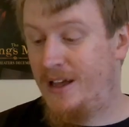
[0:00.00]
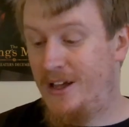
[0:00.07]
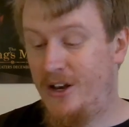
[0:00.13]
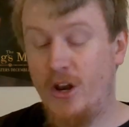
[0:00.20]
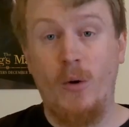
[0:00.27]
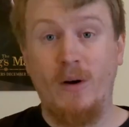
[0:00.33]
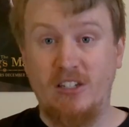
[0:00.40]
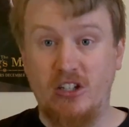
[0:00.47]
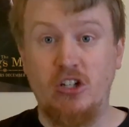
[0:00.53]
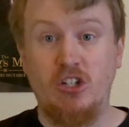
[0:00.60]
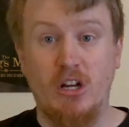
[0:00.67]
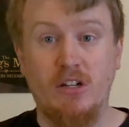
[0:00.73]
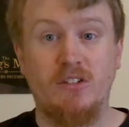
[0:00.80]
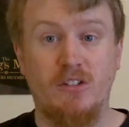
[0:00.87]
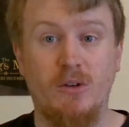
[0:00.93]
No, it's
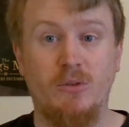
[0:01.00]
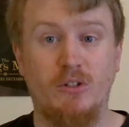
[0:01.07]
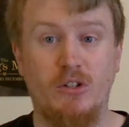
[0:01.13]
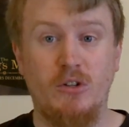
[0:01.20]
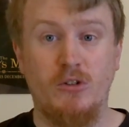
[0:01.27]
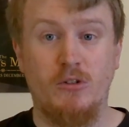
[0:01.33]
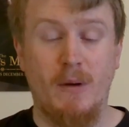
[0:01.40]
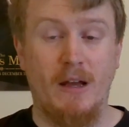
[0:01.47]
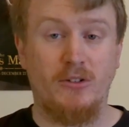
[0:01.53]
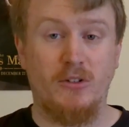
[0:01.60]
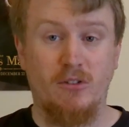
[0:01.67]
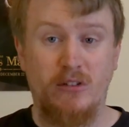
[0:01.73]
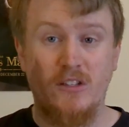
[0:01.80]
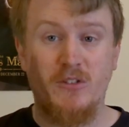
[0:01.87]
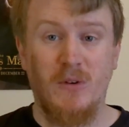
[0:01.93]
just those two
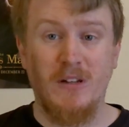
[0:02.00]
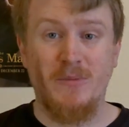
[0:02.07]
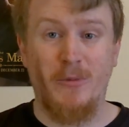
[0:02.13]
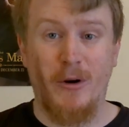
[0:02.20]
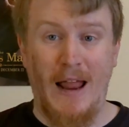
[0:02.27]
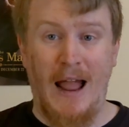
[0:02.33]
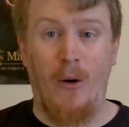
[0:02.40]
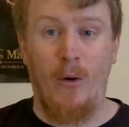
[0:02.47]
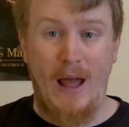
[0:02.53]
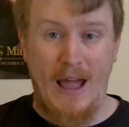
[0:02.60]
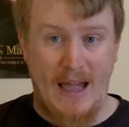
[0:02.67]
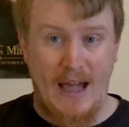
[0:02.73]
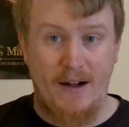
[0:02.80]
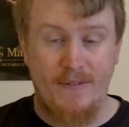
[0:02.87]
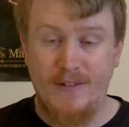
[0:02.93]
specials. So this runs about an hour and a
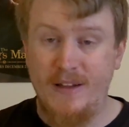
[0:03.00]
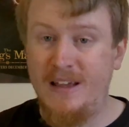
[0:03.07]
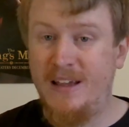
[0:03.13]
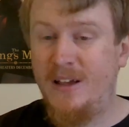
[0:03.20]
half,